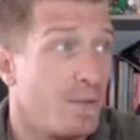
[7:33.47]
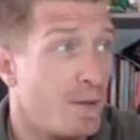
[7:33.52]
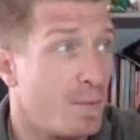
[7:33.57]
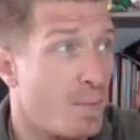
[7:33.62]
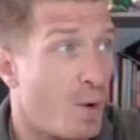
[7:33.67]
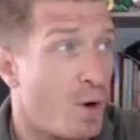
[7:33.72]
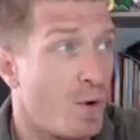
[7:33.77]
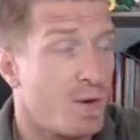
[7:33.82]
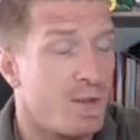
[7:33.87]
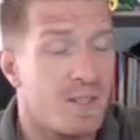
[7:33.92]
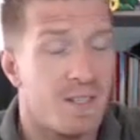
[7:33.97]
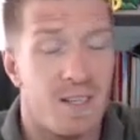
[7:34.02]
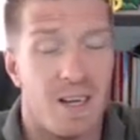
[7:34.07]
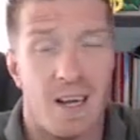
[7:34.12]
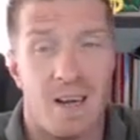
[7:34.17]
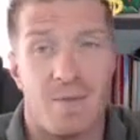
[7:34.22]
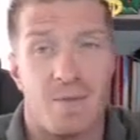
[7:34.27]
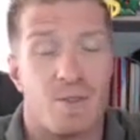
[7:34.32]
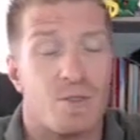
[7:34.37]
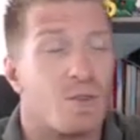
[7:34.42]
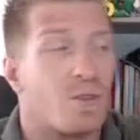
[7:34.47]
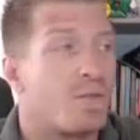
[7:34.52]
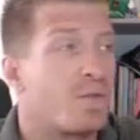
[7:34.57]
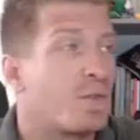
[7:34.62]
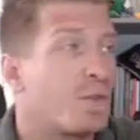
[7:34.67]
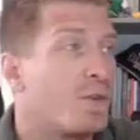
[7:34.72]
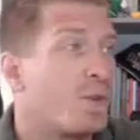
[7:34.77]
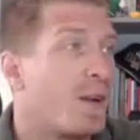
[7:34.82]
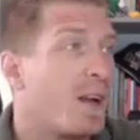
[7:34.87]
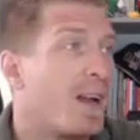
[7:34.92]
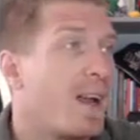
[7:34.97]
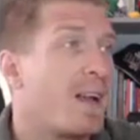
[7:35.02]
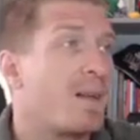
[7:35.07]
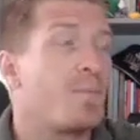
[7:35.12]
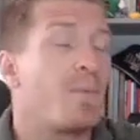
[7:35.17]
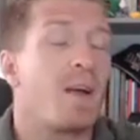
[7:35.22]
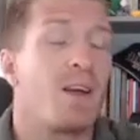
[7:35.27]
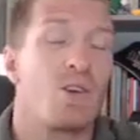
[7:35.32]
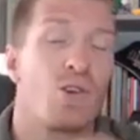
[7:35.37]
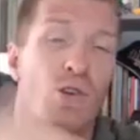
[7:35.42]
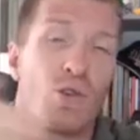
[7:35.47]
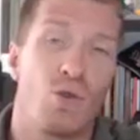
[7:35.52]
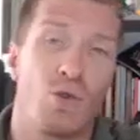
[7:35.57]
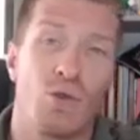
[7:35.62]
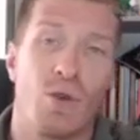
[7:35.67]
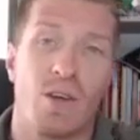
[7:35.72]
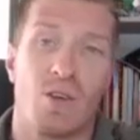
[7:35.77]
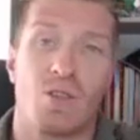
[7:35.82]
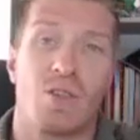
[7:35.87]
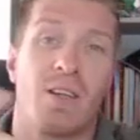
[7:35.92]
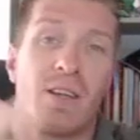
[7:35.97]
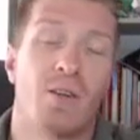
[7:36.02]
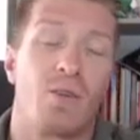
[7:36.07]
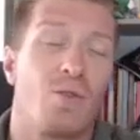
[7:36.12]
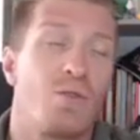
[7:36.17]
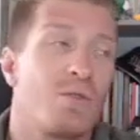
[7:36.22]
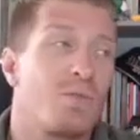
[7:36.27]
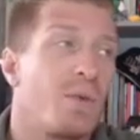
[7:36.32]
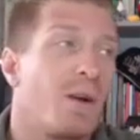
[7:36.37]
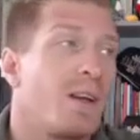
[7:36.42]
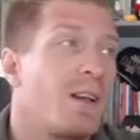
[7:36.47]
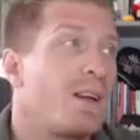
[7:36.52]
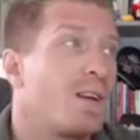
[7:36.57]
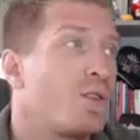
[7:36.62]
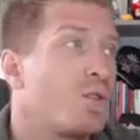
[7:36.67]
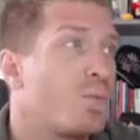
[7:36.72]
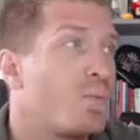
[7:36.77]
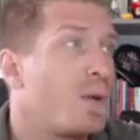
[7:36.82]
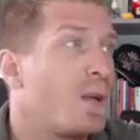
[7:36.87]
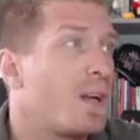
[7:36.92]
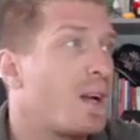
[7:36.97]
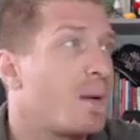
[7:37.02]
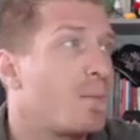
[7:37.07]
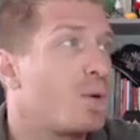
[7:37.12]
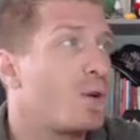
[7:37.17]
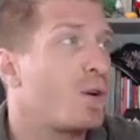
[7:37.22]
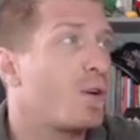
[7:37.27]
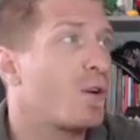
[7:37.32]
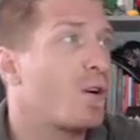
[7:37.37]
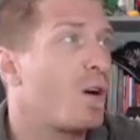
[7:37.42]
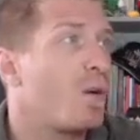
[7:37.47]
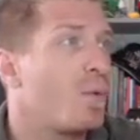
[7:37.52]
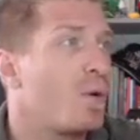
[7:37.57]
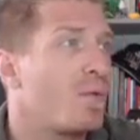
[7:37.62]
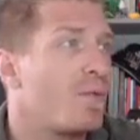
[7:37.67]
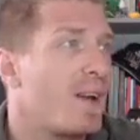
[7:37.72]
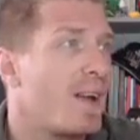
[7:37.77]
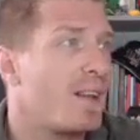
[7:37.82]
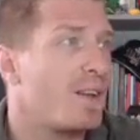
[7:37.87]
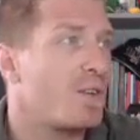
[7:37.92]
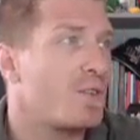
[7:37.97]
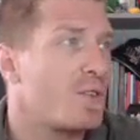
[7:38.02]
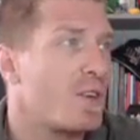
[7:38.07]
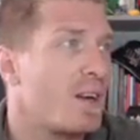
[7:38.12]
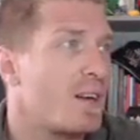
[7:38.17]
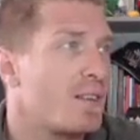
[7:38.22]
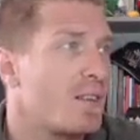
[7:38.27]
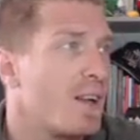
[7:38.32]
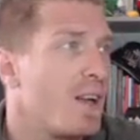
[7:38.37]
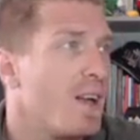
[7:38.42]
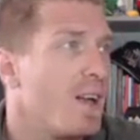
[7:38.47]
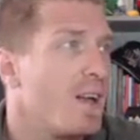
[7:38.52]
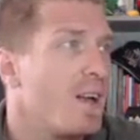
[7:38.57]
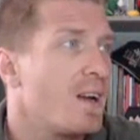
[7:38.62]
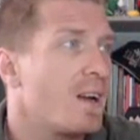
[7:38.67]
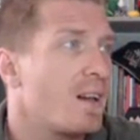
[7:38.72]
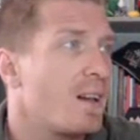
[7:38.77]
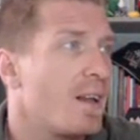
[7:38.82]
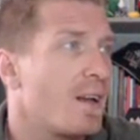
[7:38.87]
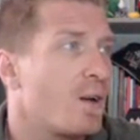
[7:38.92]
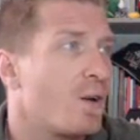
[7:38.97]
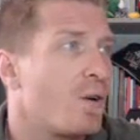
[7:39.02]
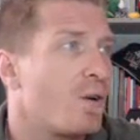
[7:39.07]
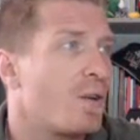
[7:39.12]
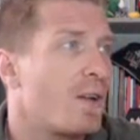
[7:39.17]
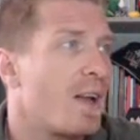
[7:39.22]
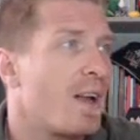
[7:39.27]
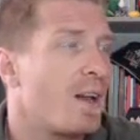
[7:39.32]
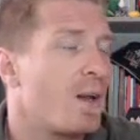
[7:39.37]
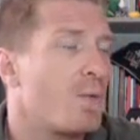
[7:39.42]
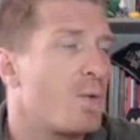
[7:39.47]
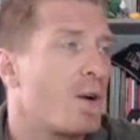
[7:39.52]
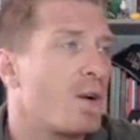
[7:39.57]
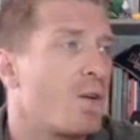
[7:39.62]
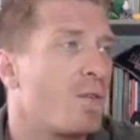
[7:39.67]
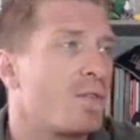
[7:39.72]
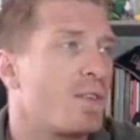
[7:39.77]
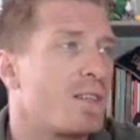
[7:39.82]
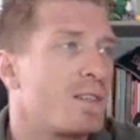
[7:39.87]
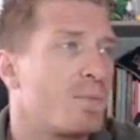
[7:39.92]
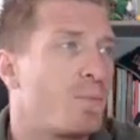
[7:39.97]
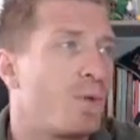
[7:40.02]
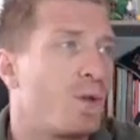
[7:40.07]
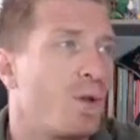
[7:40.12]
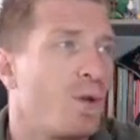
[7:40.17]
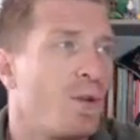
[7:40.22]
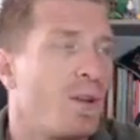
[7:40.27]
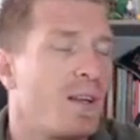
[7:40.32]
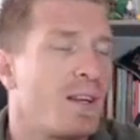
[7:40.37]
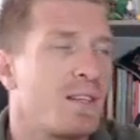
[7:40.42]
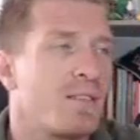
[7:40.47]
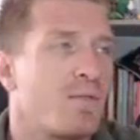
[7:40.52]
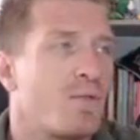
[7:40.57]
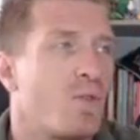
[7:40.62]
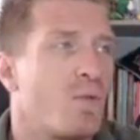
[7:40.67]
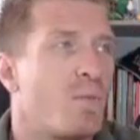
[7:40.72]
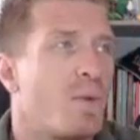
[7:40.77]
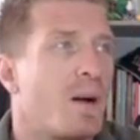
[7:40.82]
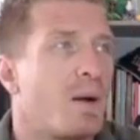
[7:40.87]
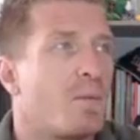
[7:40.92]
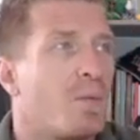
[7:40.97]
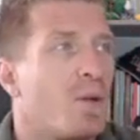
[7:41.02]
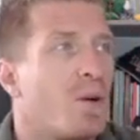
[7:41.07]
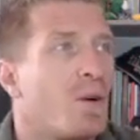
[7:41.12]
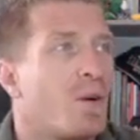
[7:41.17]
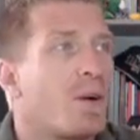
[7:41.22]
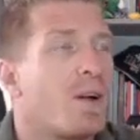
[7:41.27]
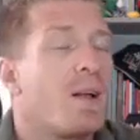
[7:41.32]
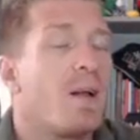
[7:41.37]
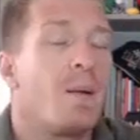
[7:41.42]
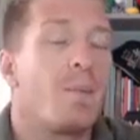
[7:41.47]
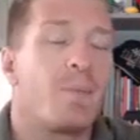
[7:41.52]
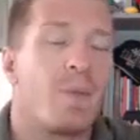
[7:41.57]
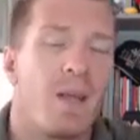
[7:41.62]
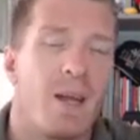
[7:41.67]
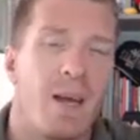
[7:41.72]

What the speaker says: rest of the bonuses I have in store for you. Again, make sure to actually use my link to pick up your copy of Energize. Click on any one of these blue links from my blog.